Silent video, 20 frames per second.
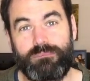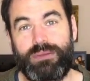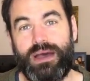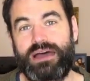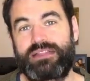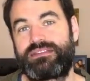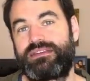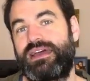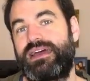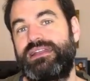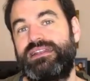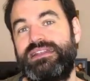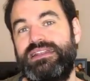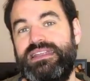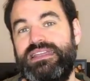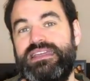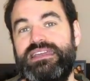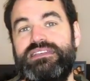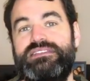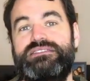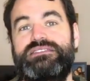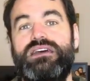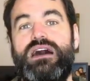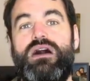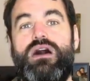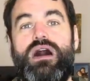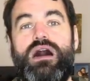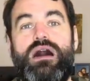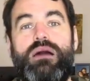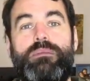but at least
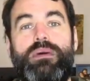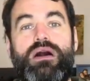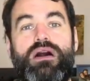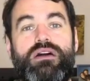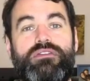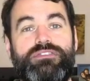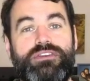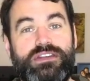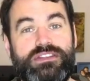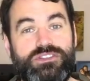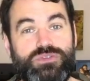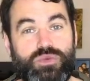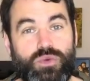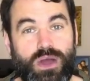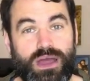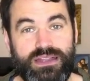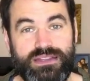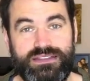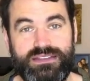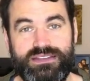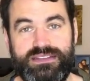above 20